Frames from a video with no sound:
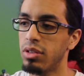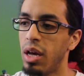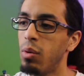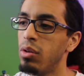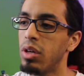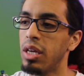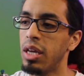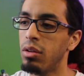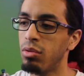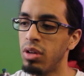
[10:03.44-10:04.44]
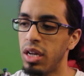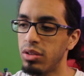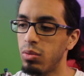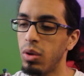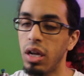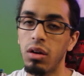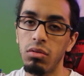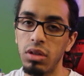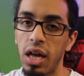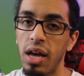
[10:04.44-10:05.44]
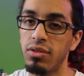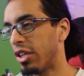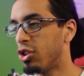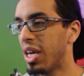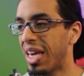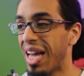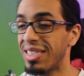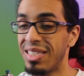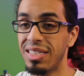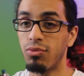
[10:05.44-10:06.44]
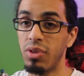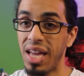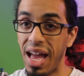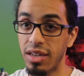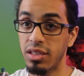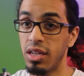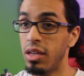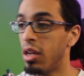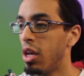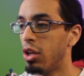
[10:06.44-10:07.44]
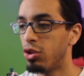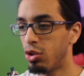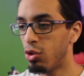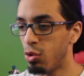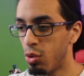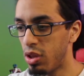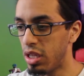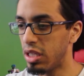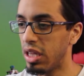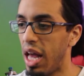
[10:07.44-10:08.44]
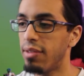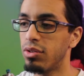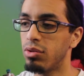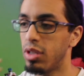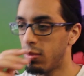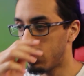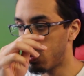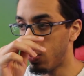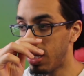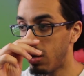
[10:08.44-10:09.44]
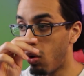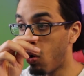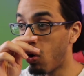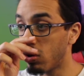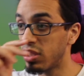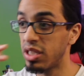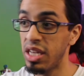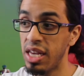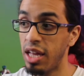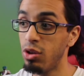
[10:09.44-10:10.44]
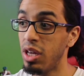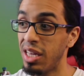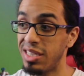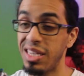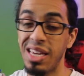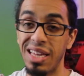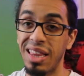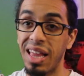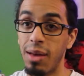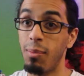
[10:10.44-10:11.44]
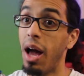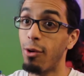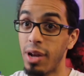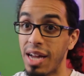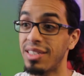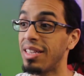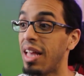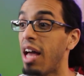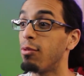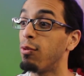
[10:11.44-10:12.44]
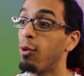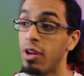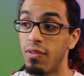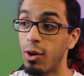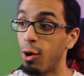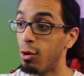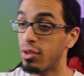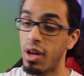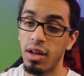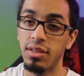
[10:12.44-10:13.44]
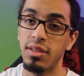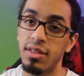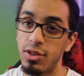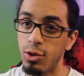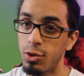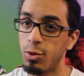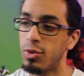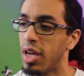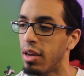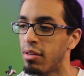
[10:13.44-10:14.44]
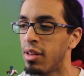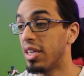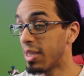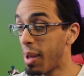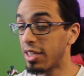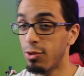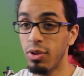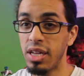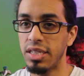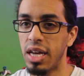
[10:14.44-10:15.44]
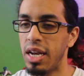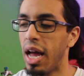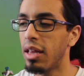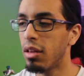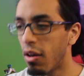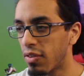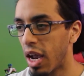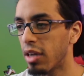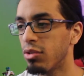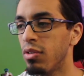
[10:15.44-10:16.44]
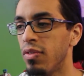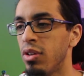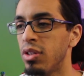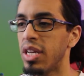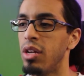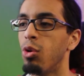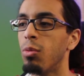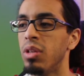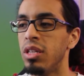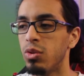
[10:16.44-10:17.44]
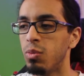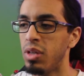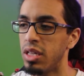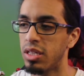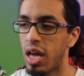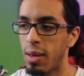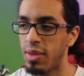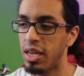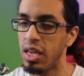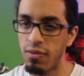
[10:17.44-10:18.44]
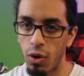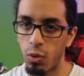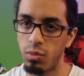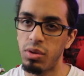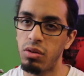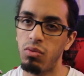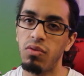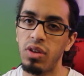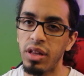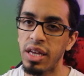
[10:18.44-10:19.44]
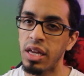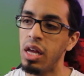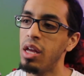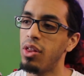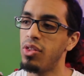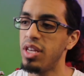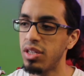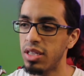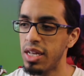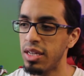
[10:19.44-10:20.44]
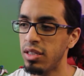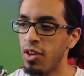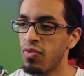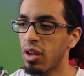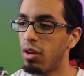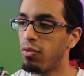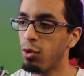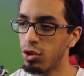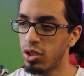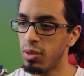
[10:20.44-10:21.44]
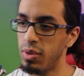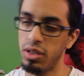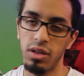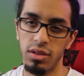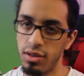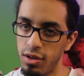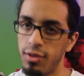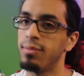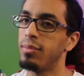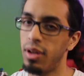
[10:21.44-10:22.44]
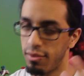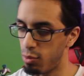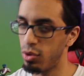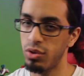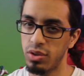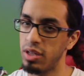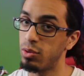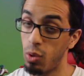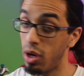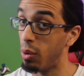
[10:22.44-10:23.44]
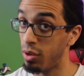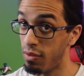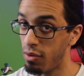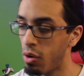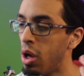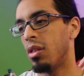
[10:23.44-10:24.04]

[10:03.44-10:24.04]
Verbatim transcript: so that way you can get alerted as to when I go live. So you can catch this reaction to this live stream so we can all see, and you can see my reaction live before it even goes onto this YouTube channel, because I'm actually really excited. I love character reveals, and normally this would be the time that Evo would be revealing these things. Unfortunately, because you know everyone knows what's going on with Evo,